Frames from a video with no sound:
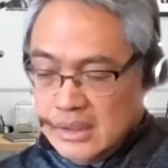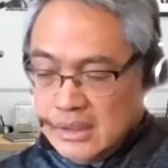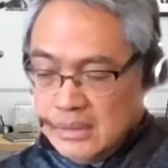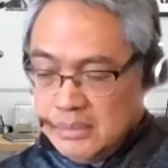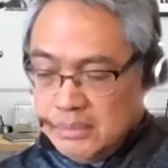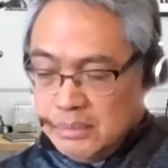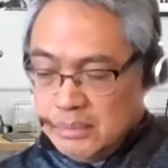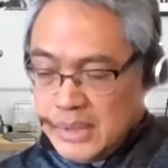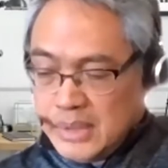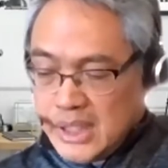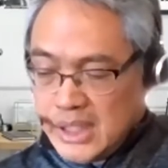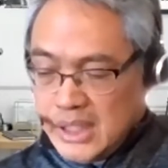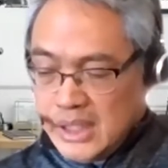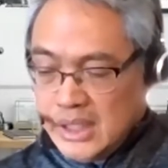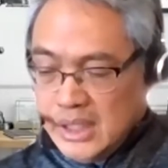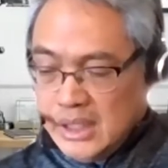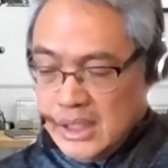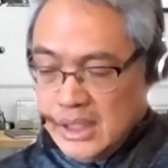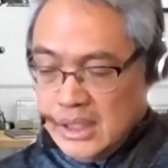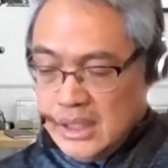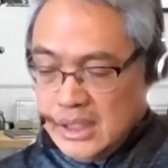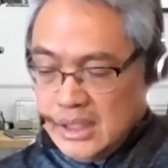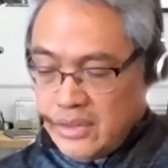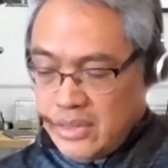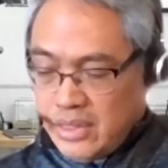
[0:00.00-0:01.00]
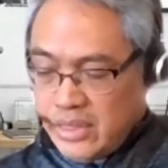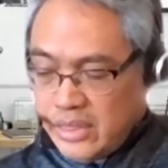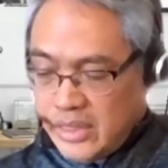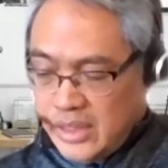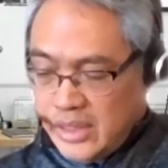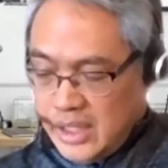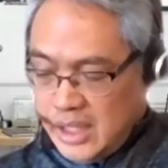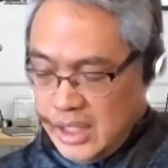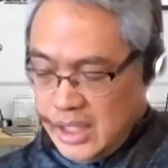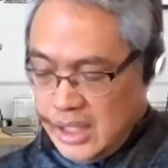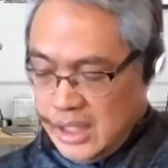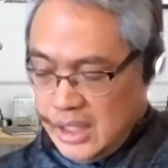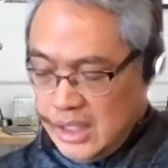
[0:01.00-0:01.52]
My
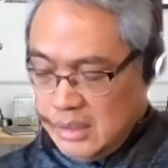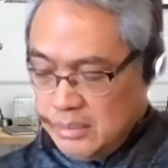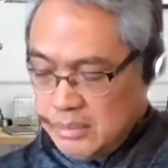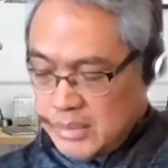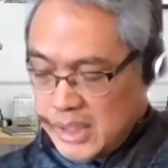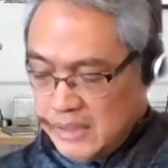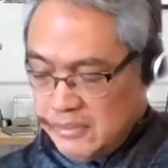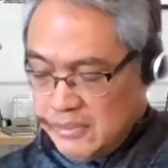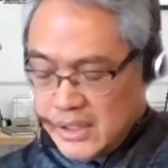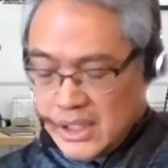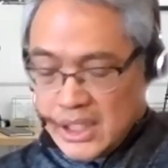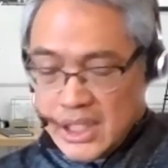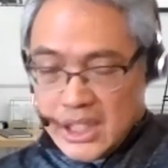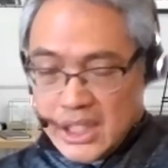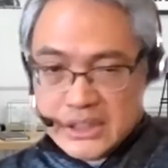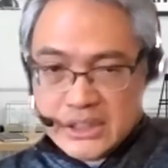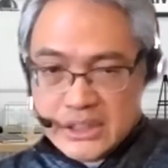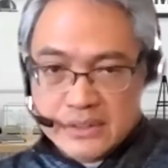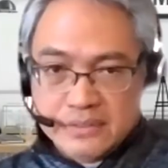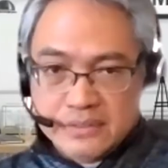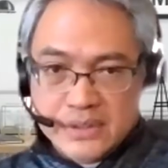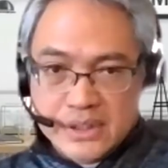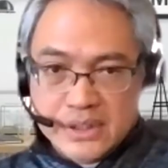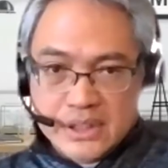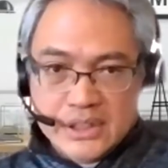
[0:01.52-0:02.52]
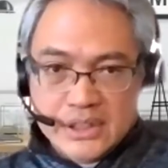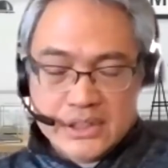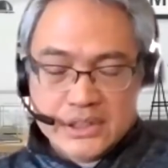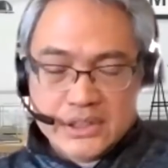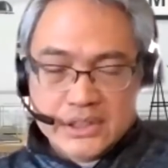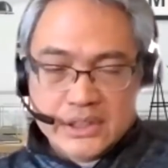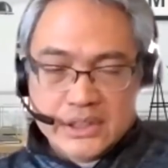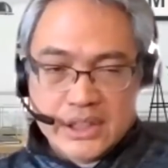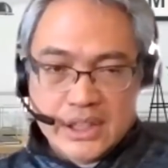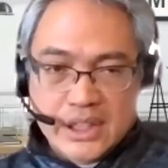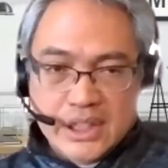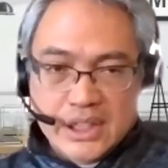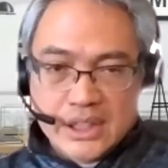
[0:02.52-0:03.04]
philosophy is
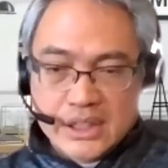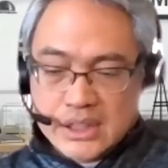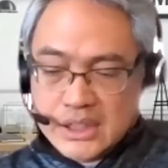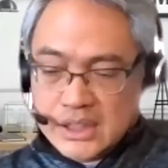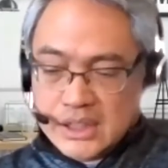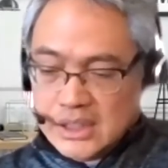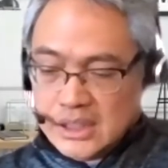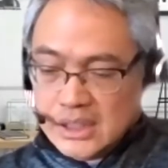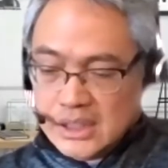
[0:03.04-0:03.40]
that